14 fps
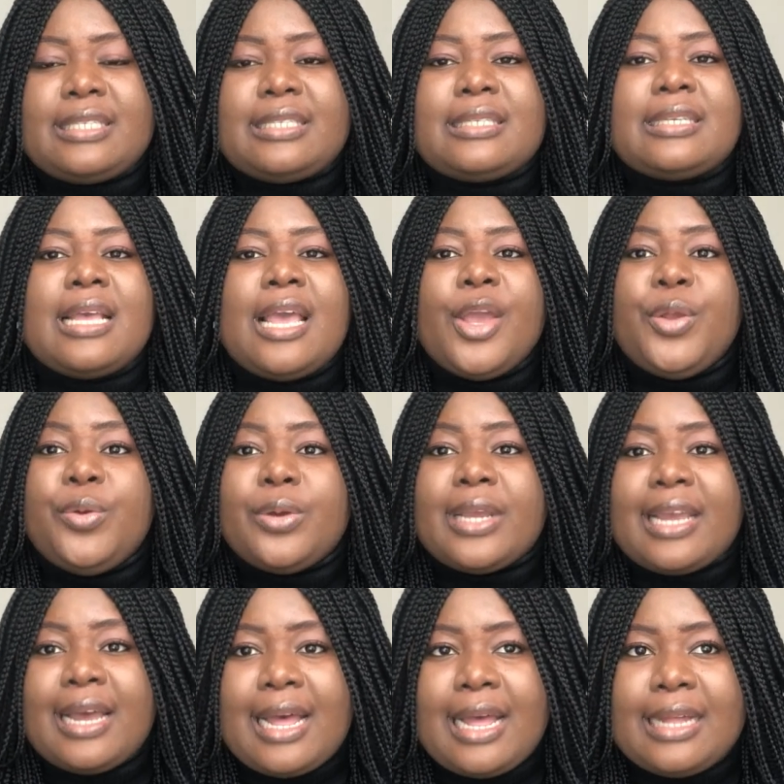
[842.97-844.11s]
is you
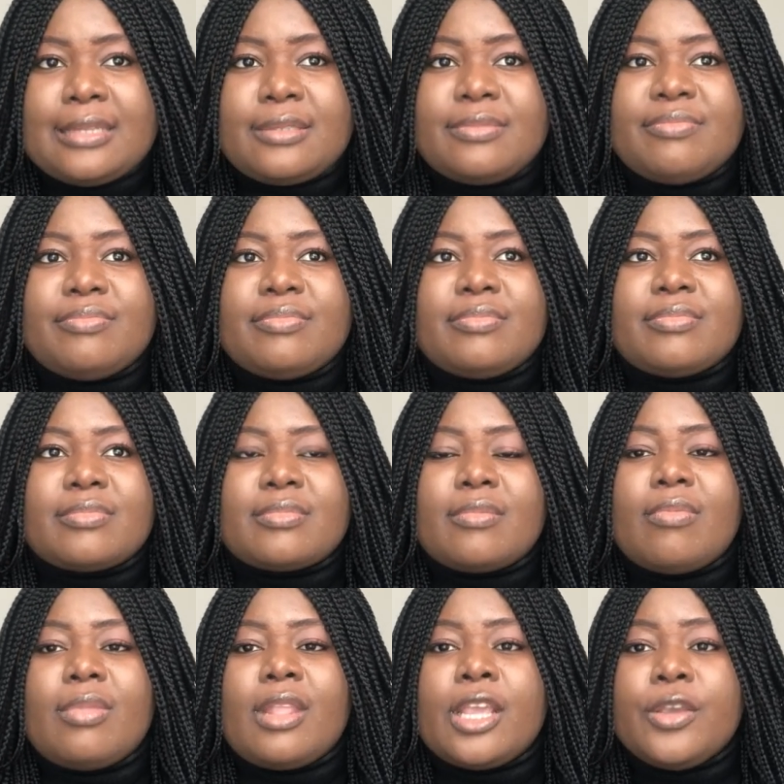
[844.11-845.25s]
can,
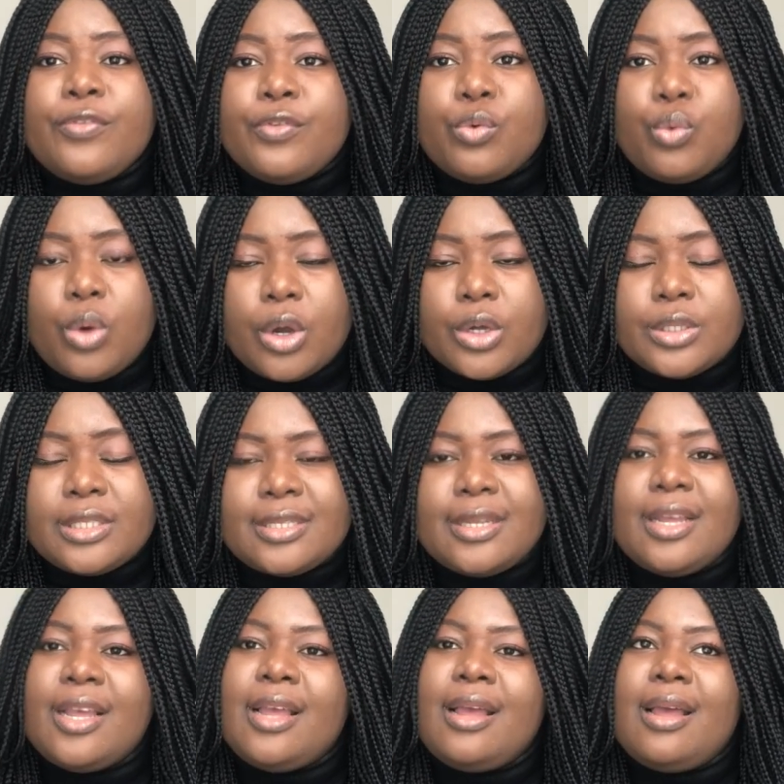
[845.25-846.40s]
if you want,
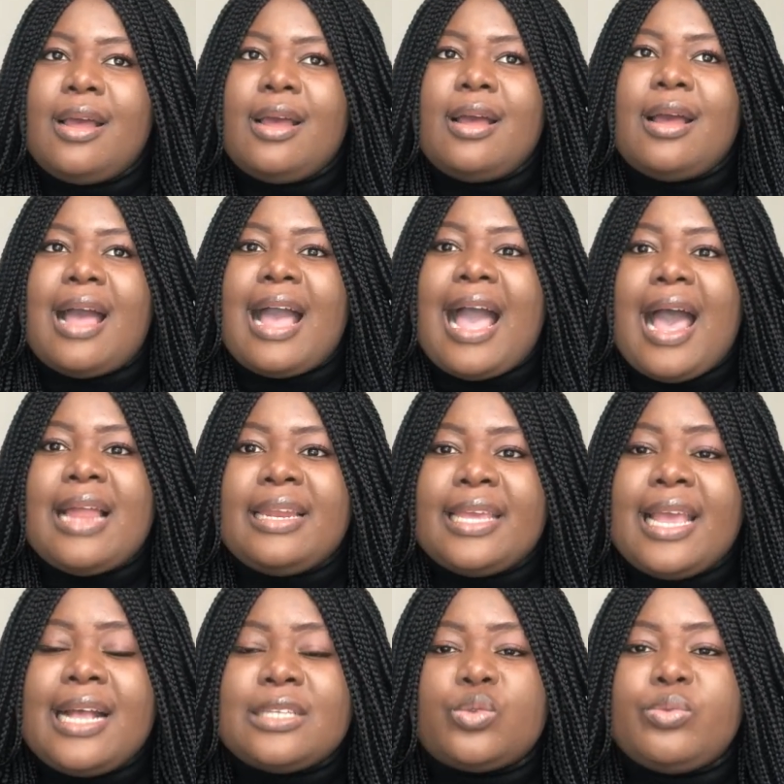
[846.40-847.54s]

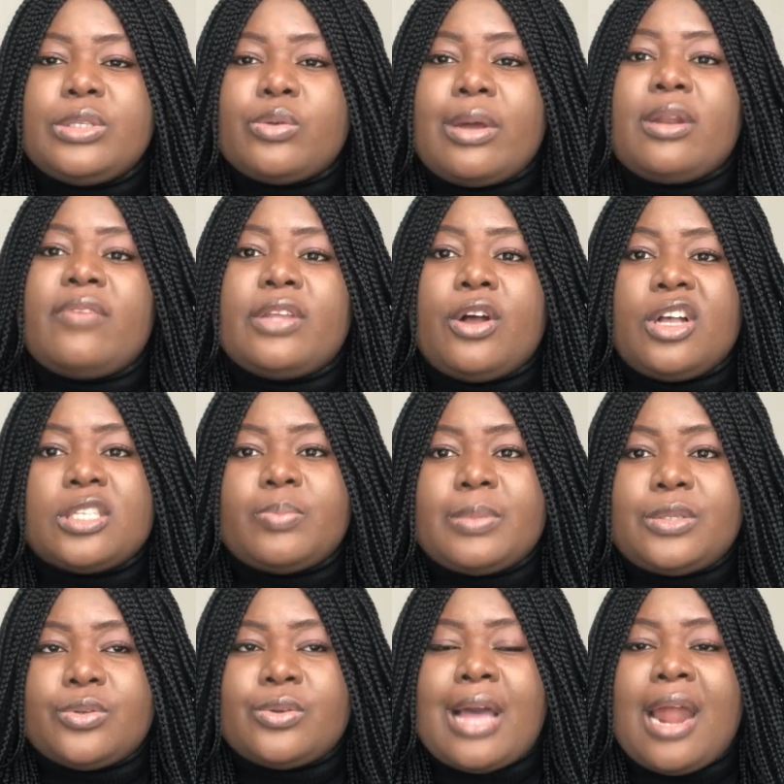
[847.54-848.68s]
liaise with one of the
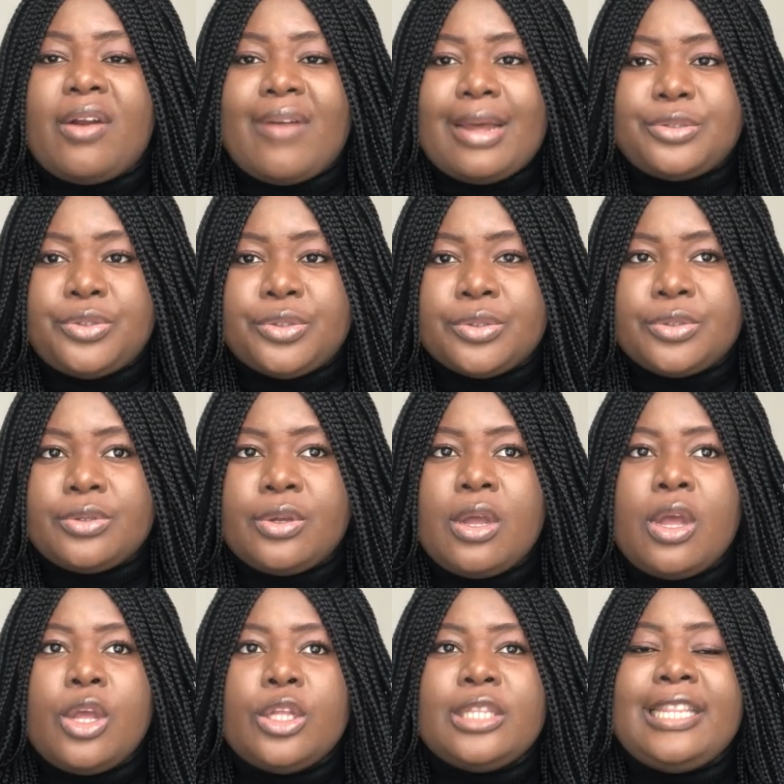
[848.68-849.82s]
hospitals around you.
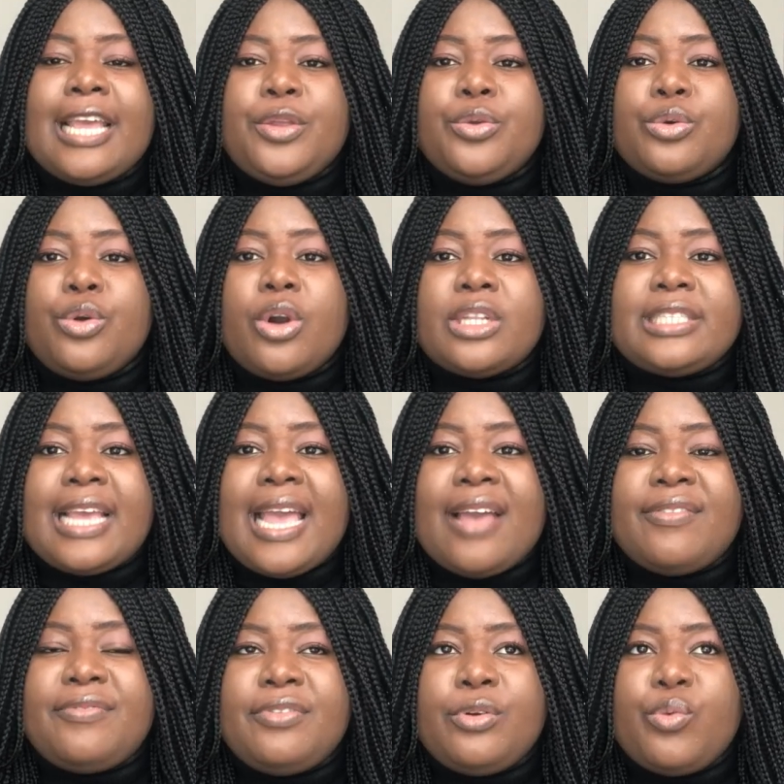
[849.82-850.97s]
Then you go there
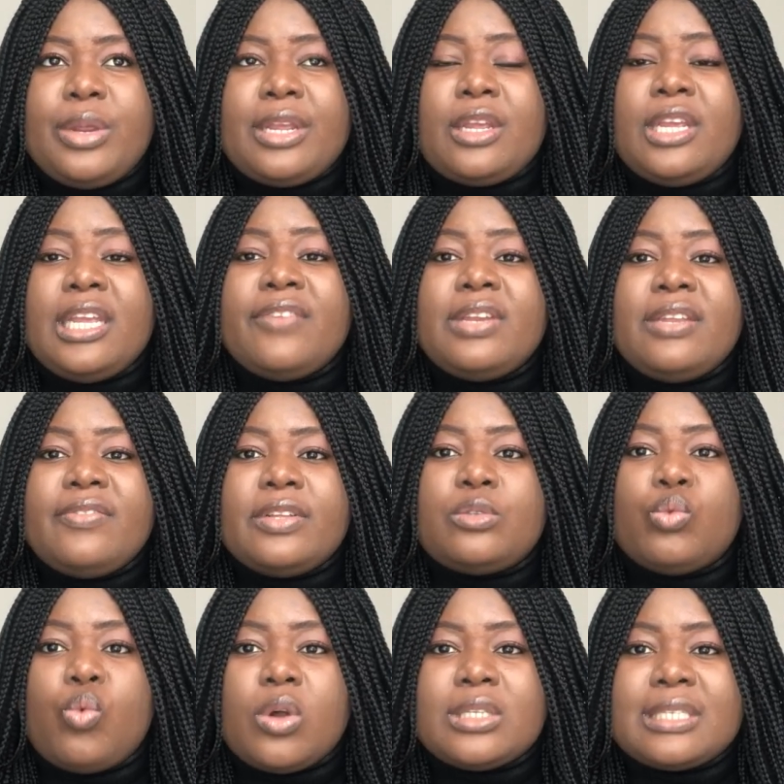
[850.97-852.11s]
every week, even if it's
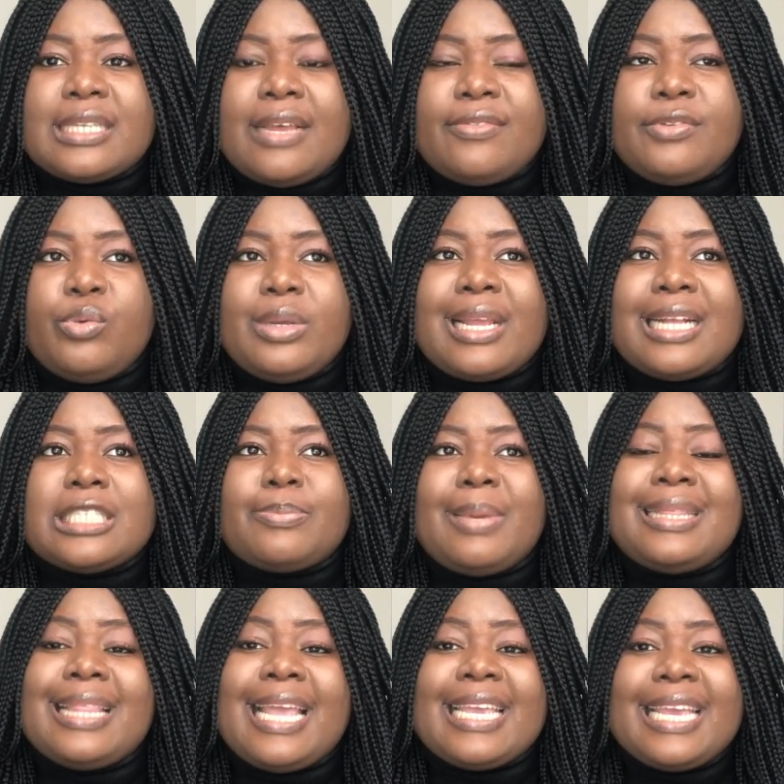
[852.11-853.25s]
once every week, and
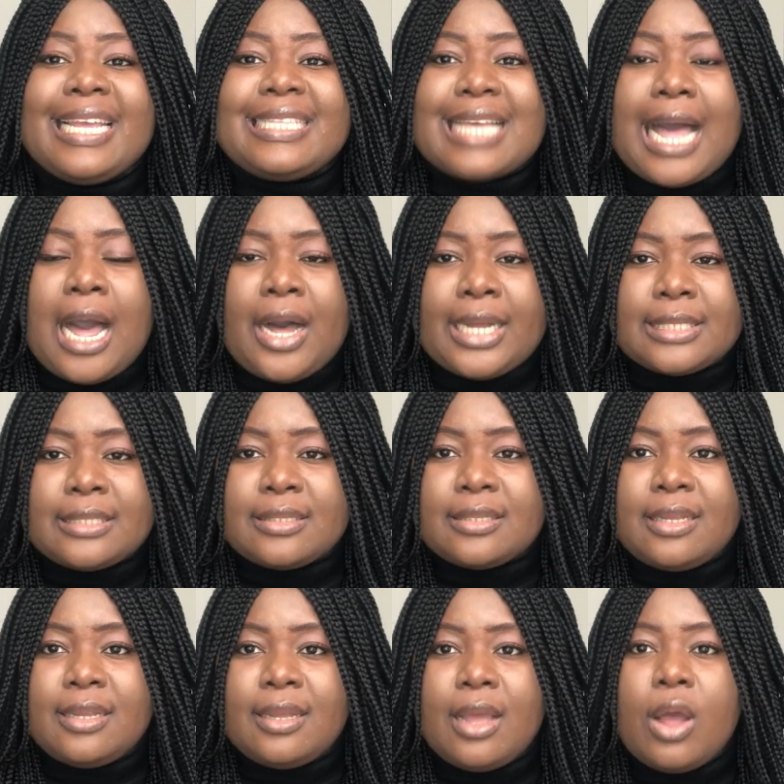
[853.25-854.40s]
spend like 8 hours
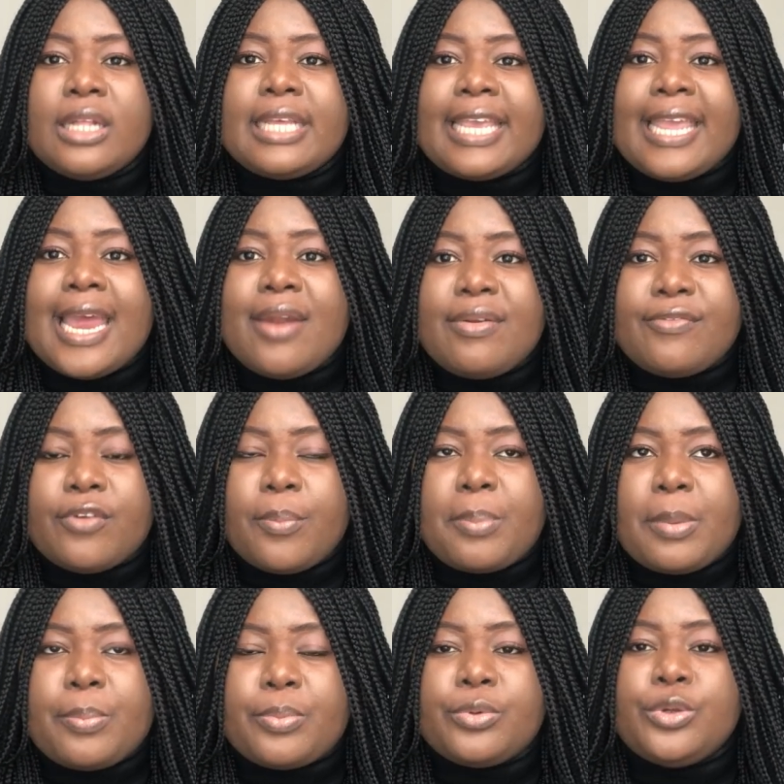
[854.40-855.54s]
caring for
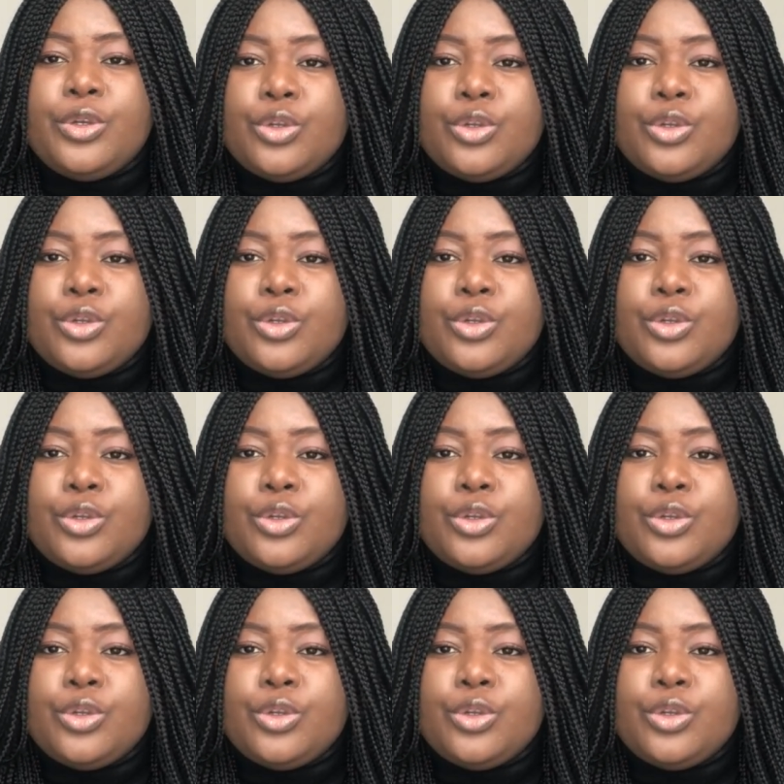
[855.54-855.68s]
people.